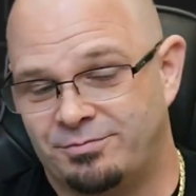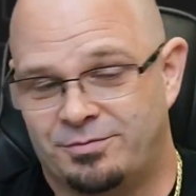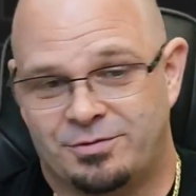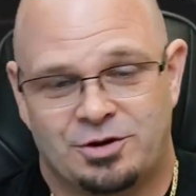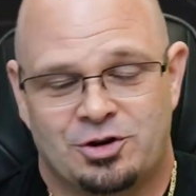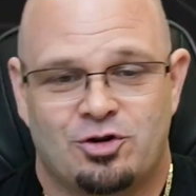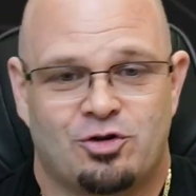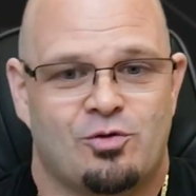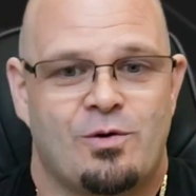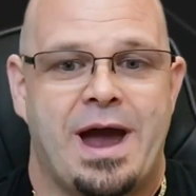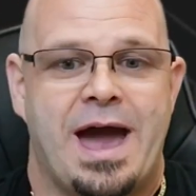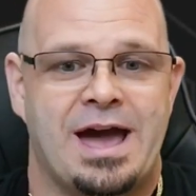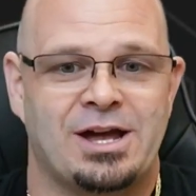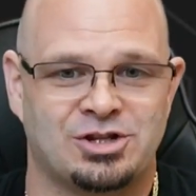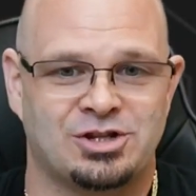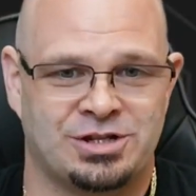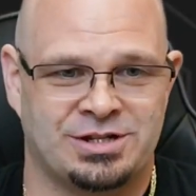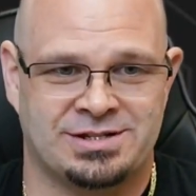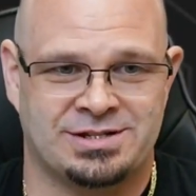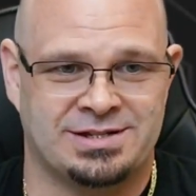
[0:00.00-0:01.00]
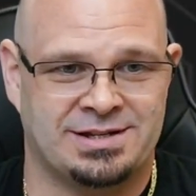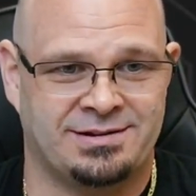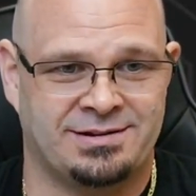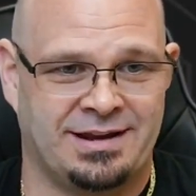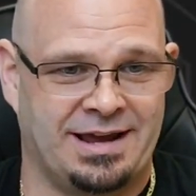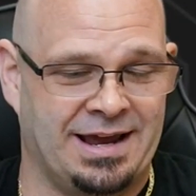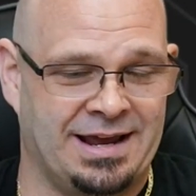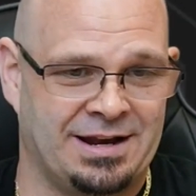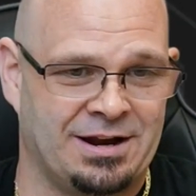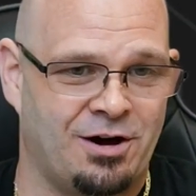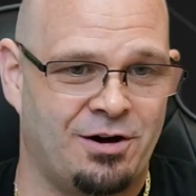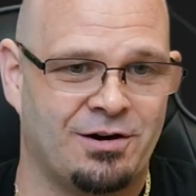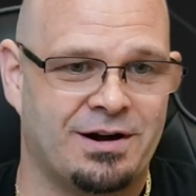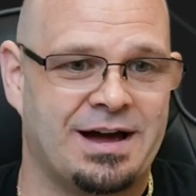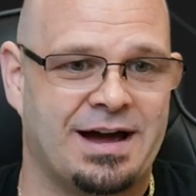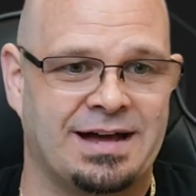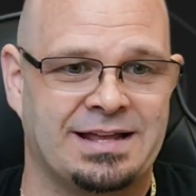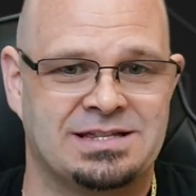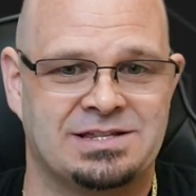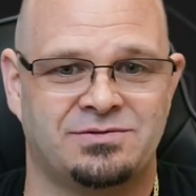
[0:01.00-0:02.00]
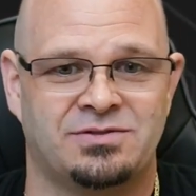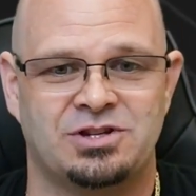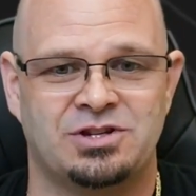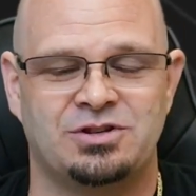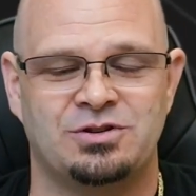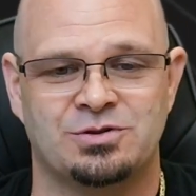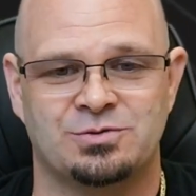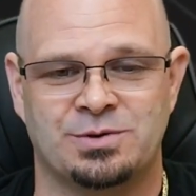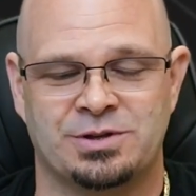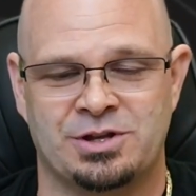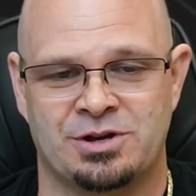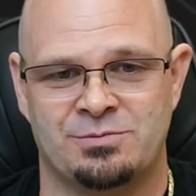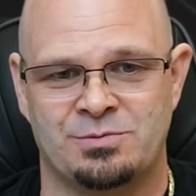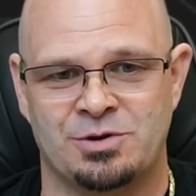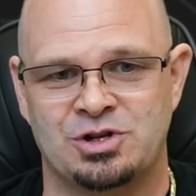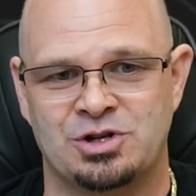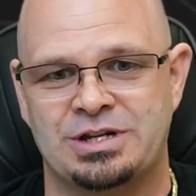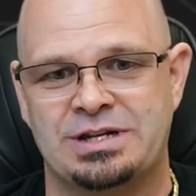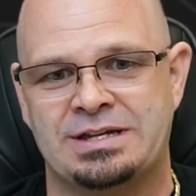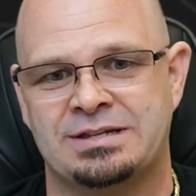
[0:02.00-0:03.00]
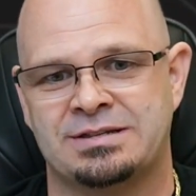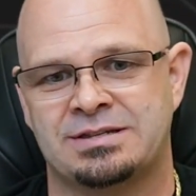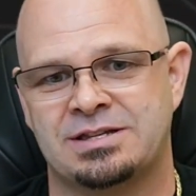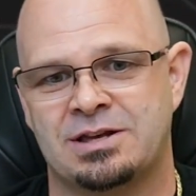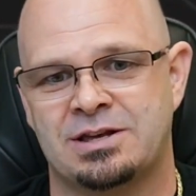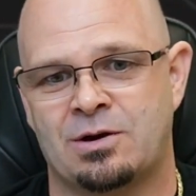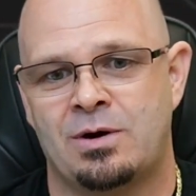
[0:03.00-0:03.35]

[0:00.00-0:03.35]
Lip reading: crashes and all kinds of issues with their machines. So,